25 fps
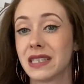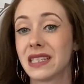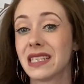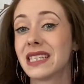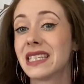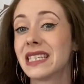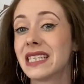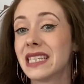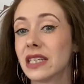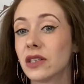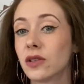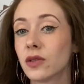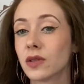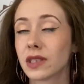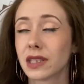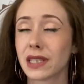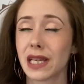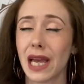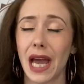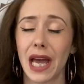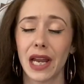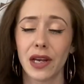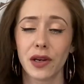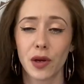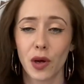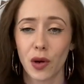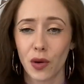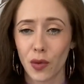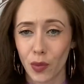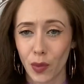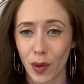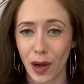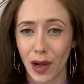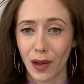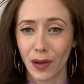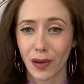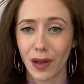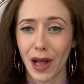deals can go
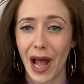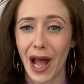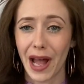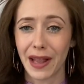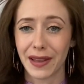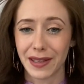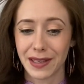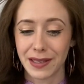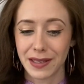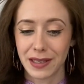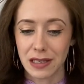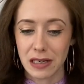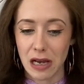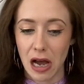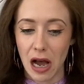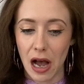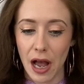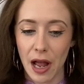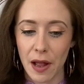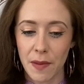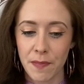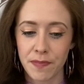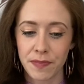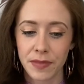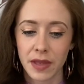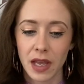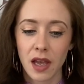well at this time.